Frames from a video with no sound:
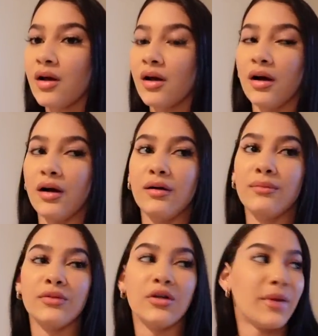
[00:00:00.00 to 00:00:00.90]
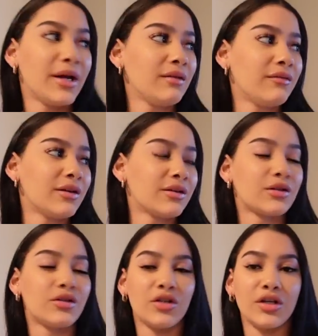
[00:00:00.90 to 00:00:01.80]
don't mind if there's
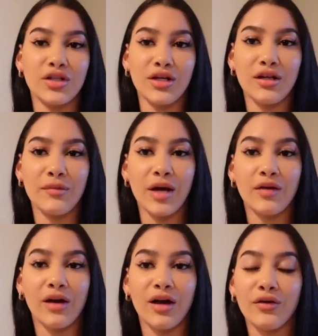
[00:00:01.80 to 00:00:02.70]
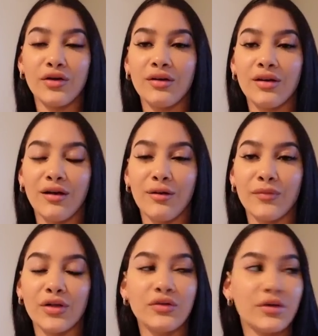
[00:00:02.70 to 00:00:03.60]
construction in the background.
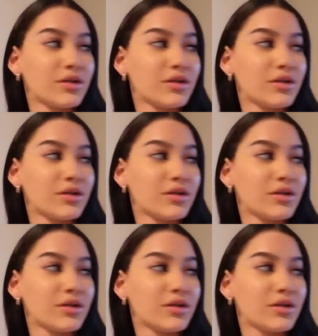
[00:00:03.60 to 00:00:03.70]
They're doing